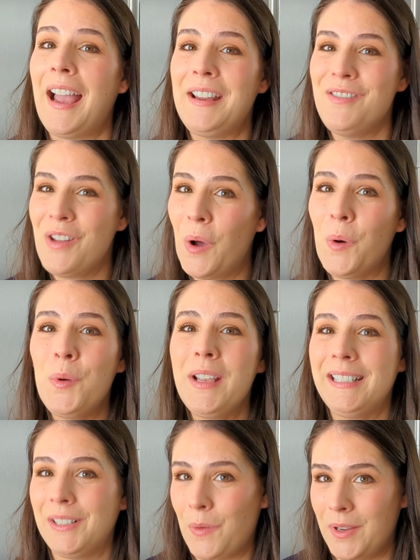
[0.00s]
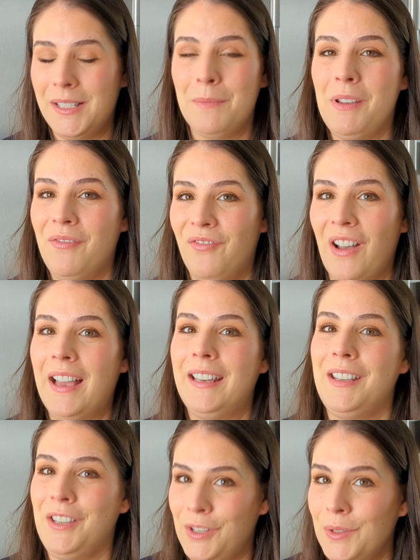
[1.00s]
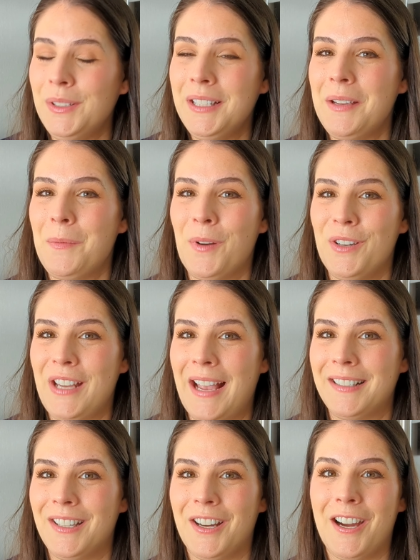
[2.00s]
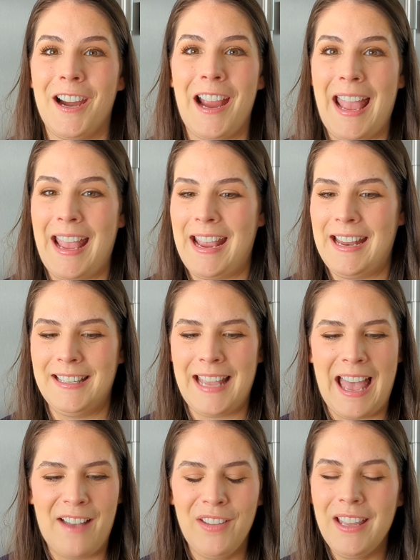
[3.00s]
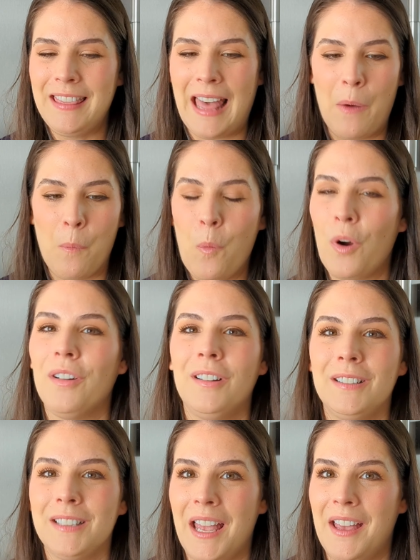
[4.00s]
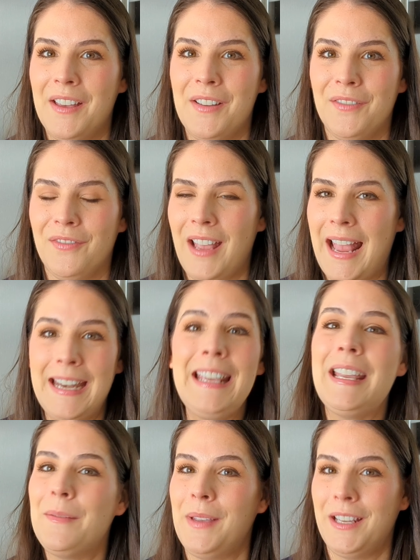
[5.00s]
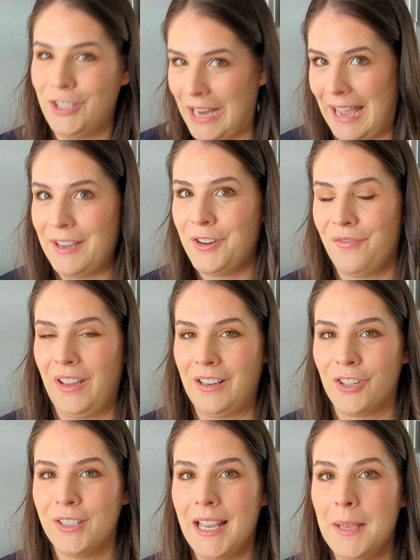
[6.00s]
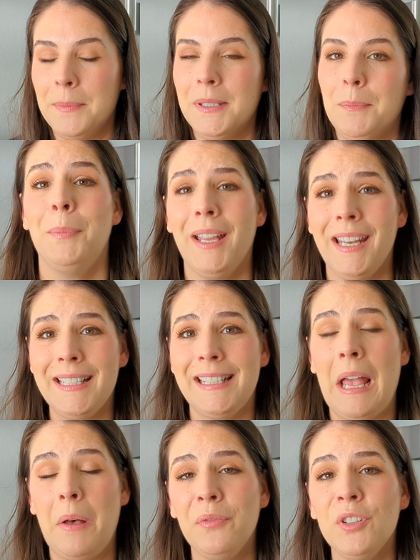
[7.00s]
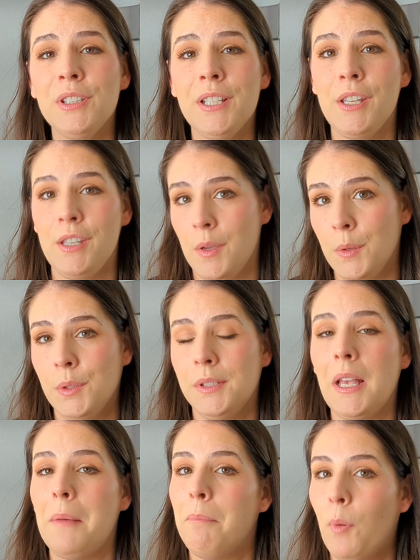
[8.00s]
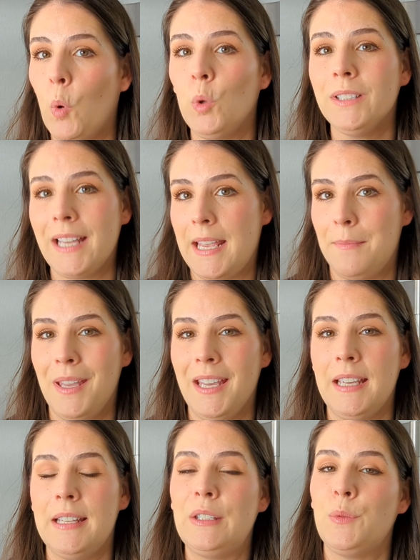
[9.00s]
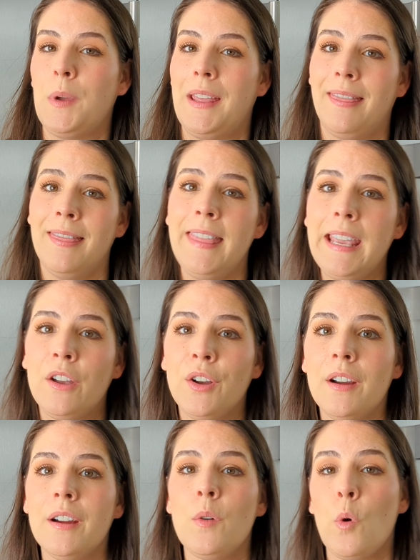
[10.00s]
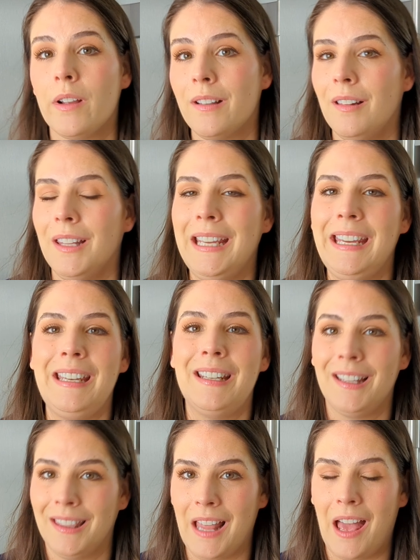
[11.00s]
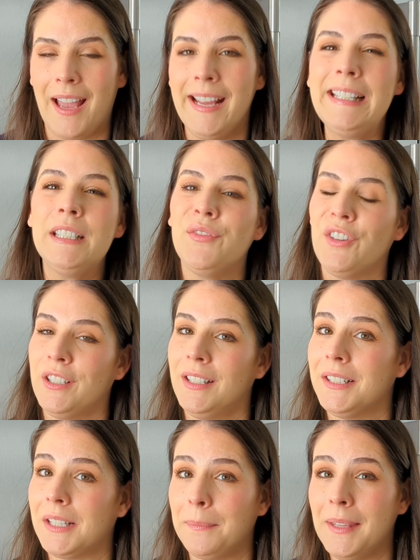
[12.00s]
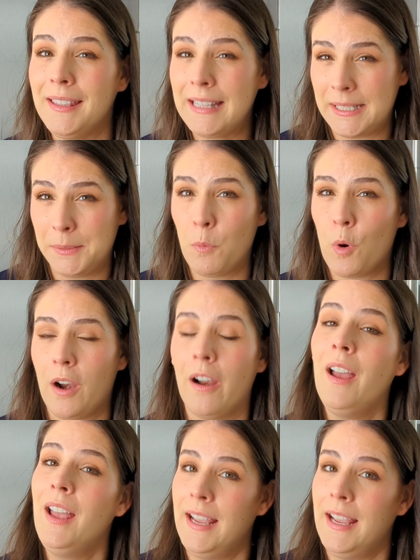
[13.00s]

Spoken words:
I know it's going to be fun using a projector and having that world of any image at your fingertips, but it's helpful to use a bold image with thicker or clean lines versus something that's more